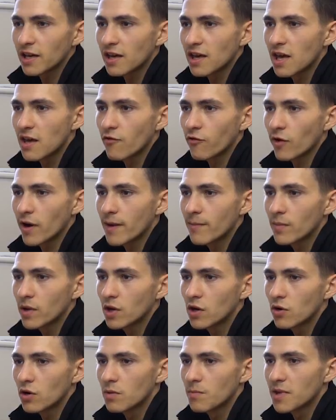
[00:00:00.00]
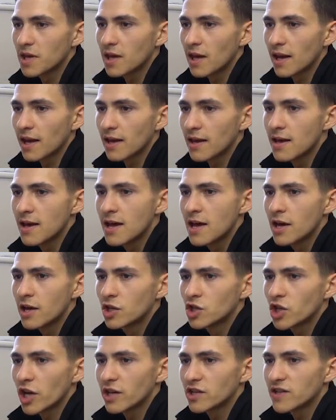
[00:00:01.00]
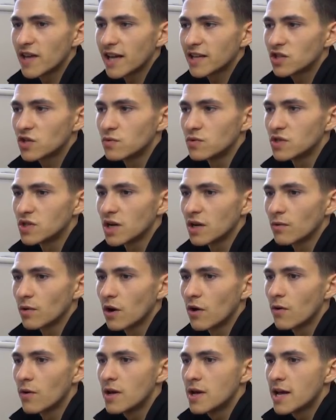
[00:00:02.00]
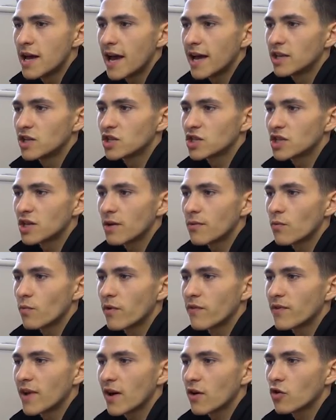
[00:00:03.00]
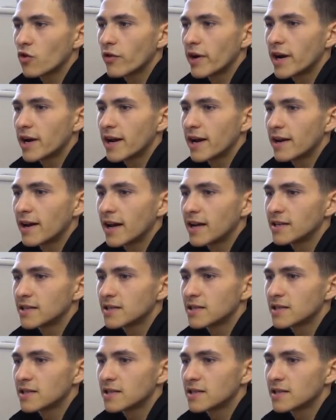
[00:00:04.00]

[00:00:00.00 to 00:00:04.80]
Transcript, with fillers: a keyframe, go to the beginning, change that to zero, and just, we've now created a nice